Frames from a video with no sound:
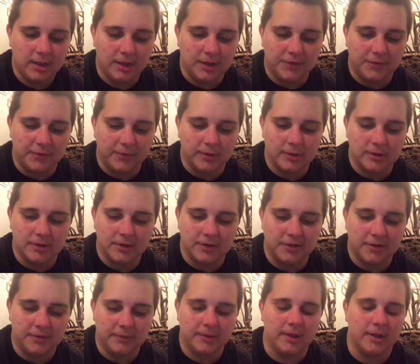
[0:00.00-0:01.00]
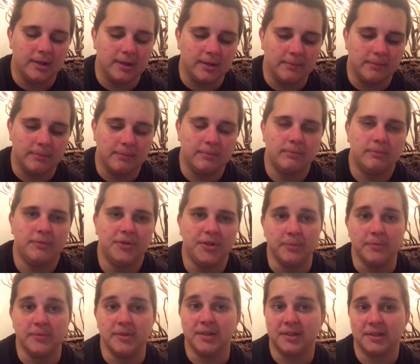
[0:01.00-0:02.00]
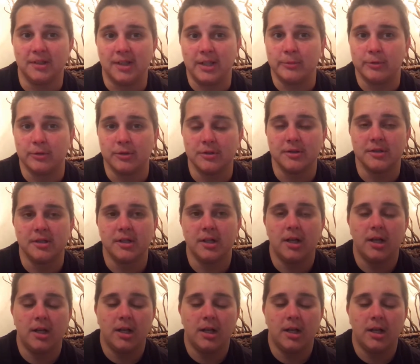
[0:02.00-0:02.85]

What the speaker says: As far as some disclaimers,